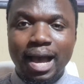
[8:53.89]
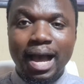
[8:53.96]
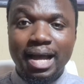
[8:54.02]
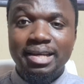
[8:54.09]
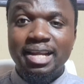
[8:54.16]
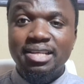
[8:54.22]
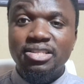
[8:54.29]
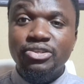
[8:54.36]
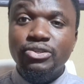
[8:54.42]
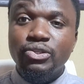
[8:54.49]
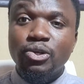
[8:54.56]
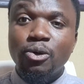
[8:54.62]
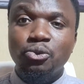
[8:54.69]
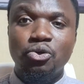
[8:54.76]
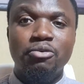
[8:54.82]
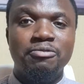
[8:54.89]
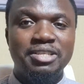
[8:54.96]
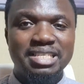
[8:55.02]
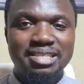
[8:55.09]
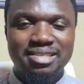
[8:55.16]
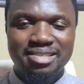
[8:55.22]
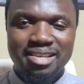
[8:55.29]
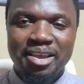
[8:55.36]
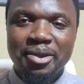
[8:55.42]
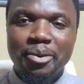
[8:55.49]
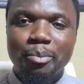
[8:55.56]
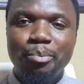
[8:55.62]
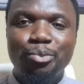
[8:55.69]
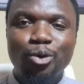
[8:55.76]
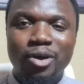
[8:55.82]
And as a result of this,
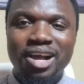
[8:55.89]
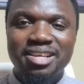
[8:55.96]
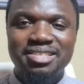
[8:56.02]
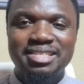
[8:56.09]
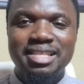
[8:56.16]
brokers